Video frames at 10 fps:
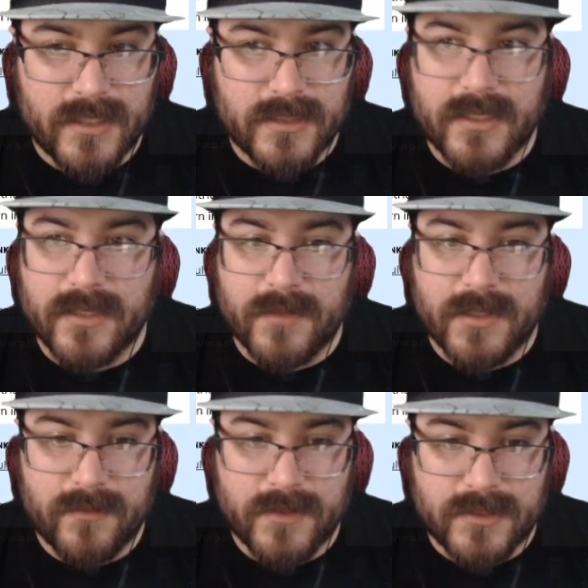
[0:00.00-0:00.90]
that
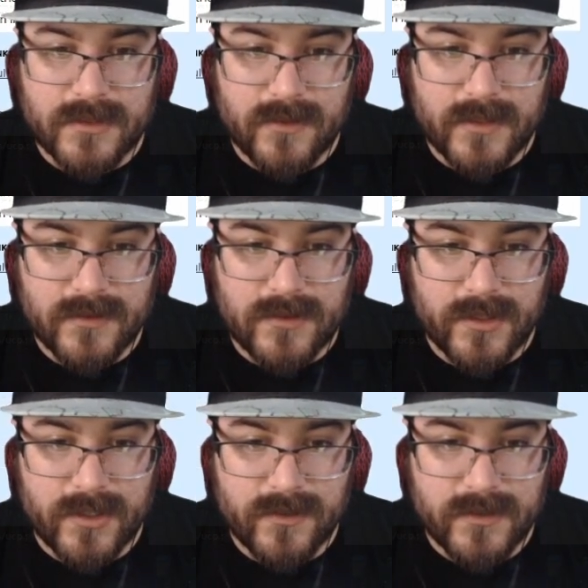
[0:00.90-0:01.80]
segment, but it still leaves the
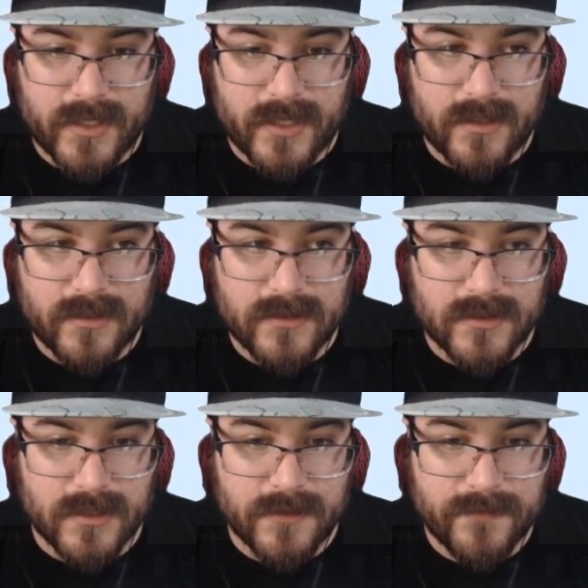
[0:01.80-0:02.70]
node there,
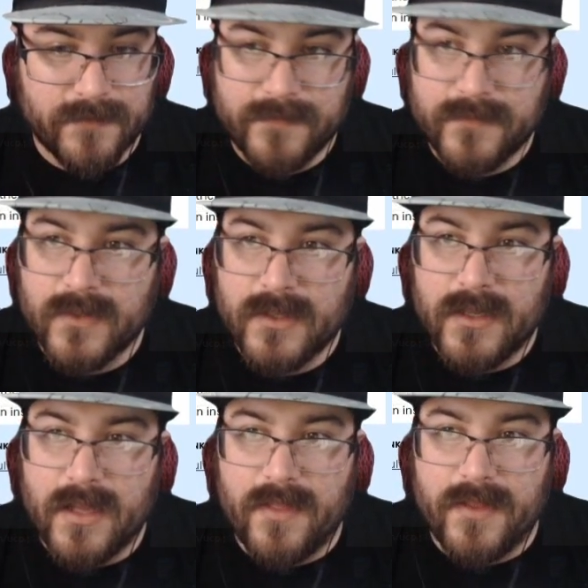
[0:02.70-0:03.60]
see?
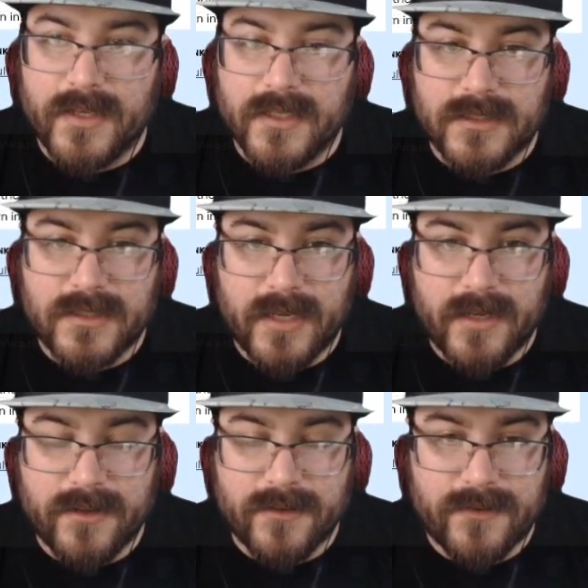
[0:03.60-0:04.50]
And then hit
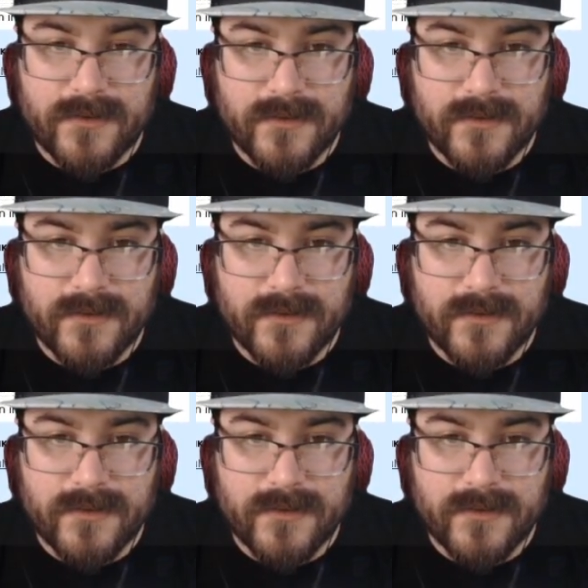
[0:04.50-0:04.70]
save.